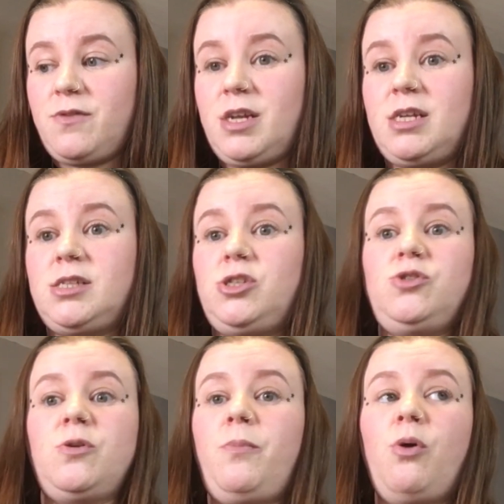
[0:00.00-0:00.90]
is you
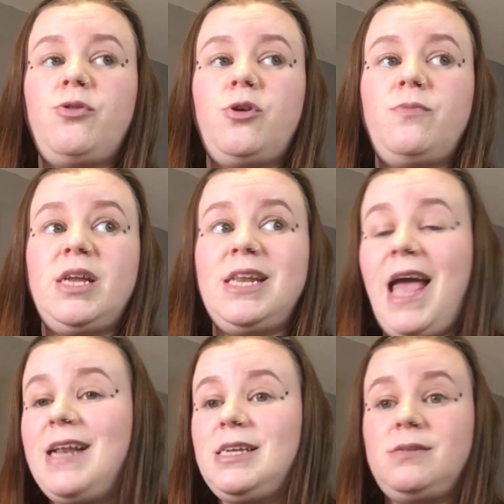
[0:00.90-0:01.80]
can put them in
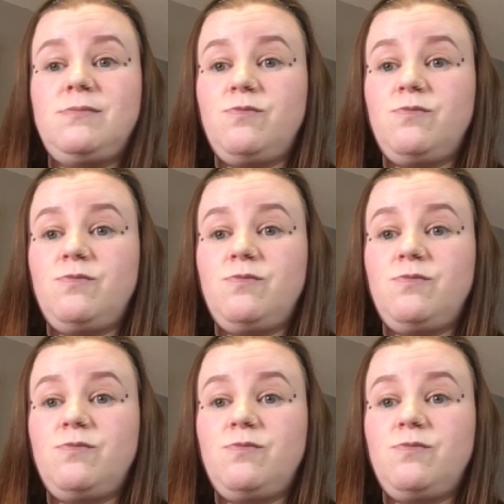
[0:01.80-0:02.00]
any